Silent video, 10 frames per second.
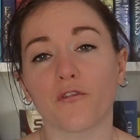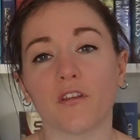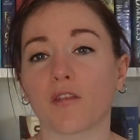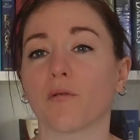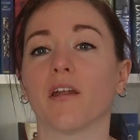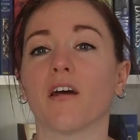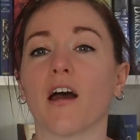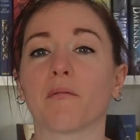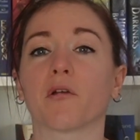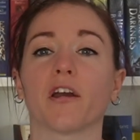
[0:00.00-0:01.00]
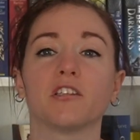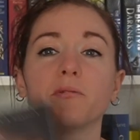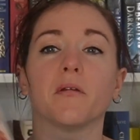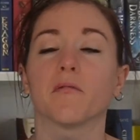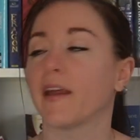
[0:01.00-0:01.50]
for this one, I'm going to
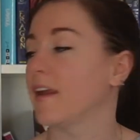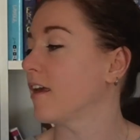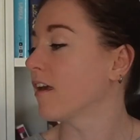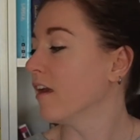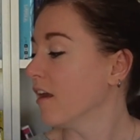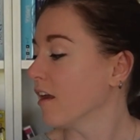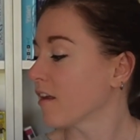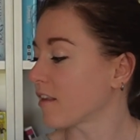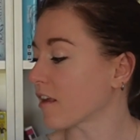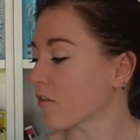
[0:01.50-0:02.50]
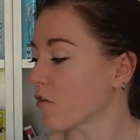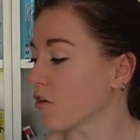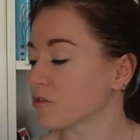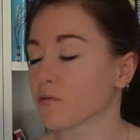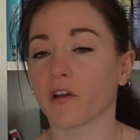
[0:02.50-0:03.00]
be reading 6
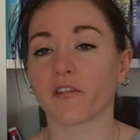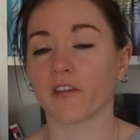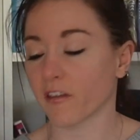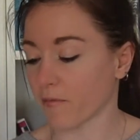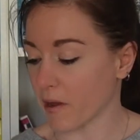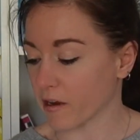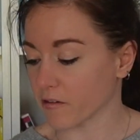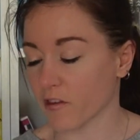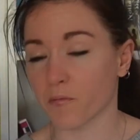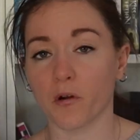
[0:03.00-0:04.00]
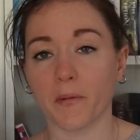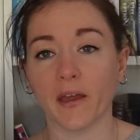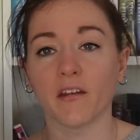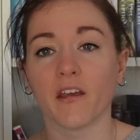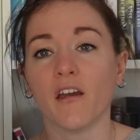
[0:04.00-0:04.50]
Scorched Roses by Carissa
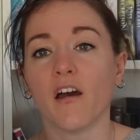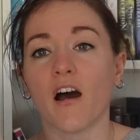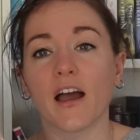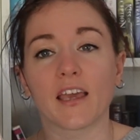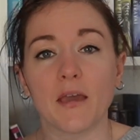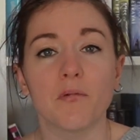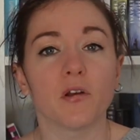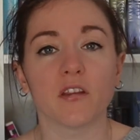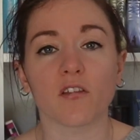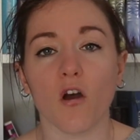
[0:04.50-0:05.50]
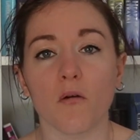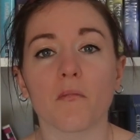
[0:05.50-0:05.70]
Broadbent. I keep putting this on